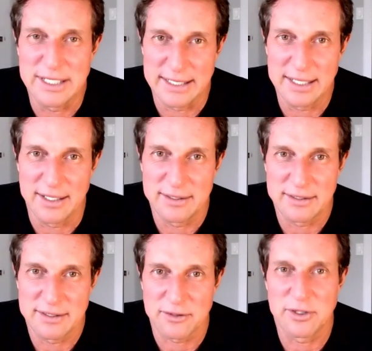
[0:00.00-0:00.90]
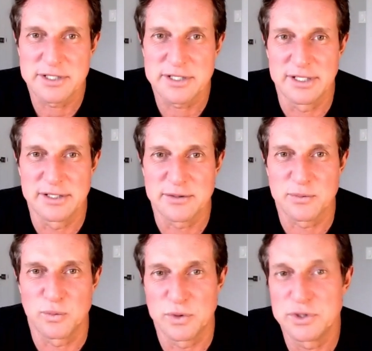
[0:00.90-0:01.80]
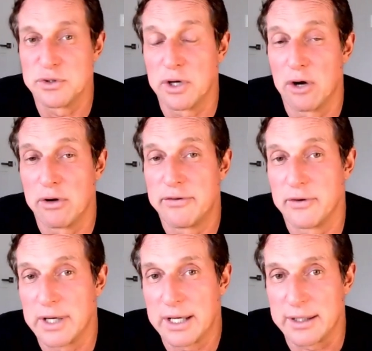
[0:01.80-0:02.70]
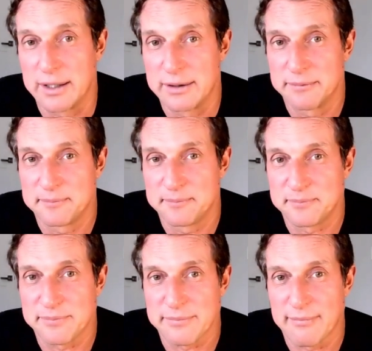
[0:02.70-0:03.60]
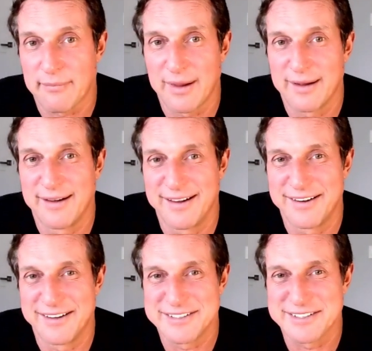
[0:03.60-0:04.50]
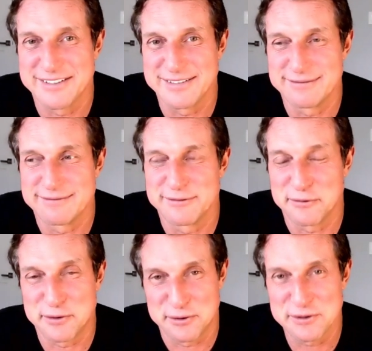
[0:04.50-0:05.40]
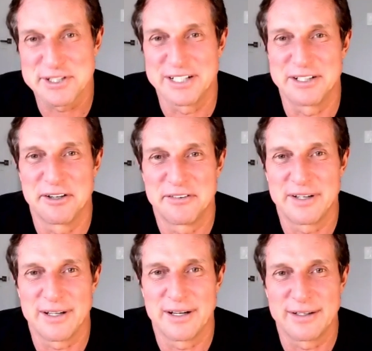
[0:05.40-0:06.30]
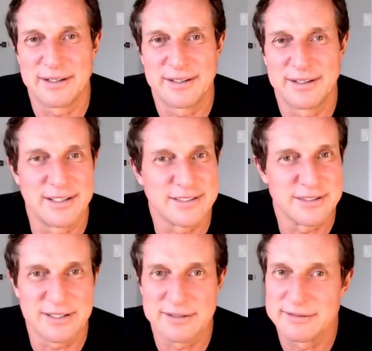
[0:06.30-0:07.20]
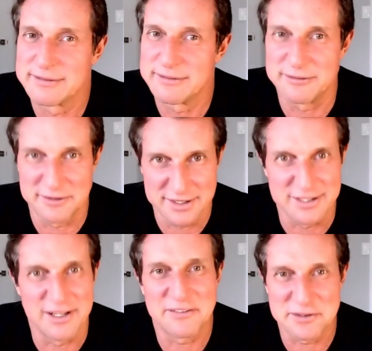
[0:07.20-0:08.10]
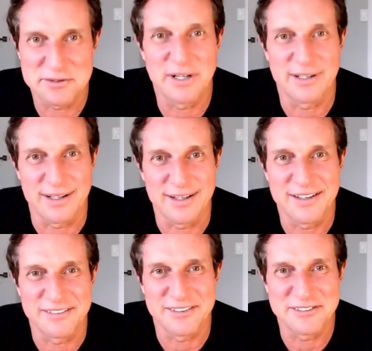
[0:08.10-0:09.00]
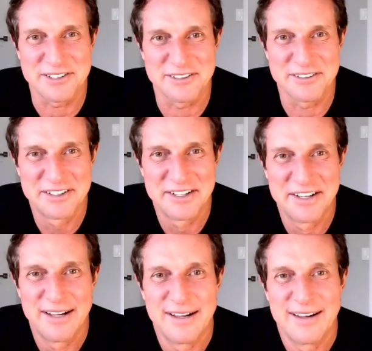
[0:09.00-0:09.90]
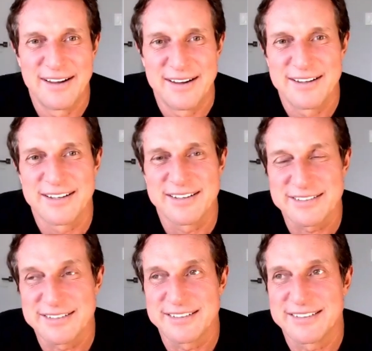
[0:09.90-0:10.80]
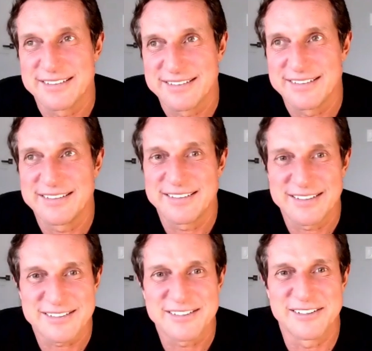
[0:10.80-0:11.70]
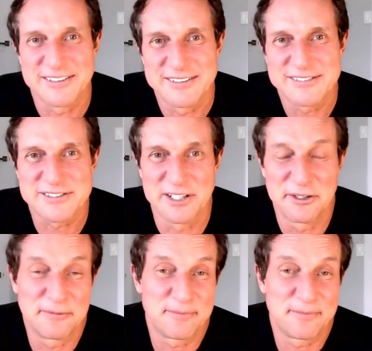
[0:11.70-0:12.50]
in. The question is, would you go if you got in? I said, of course I'd go if I got it. like, well, then you have to try to get in, don't you? like, I guess so. So